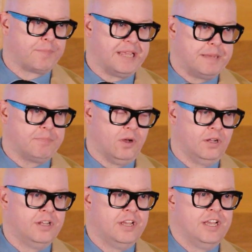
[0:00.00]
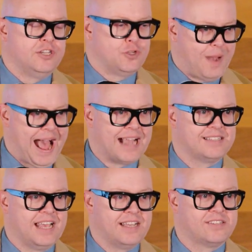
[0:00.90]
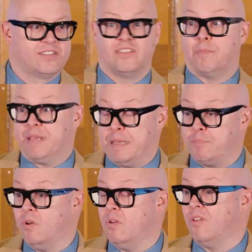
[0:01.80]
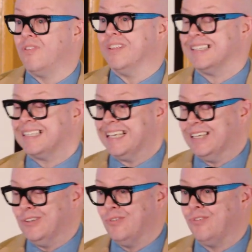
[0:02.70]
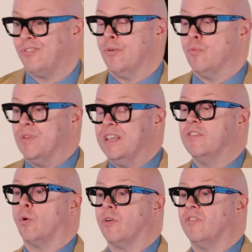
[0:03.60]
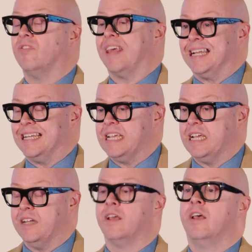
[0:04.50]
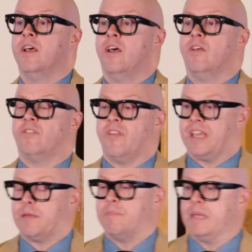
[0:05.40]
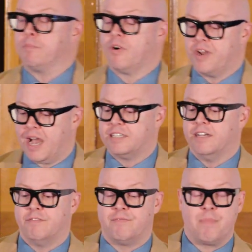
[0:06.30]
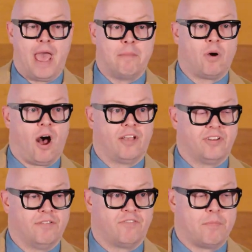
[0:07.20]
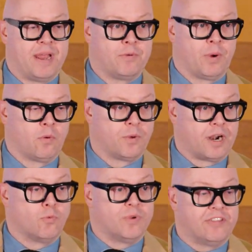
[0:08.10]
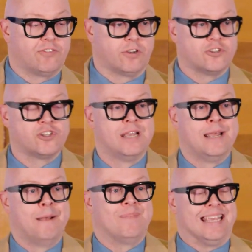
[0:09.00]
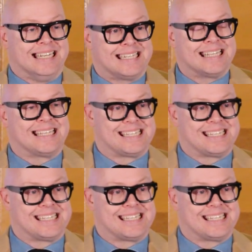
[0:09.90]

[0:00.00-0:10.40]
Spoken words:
people to access the people, the skills, the resources they need so they can be productive and positive from anywhere? What our research into the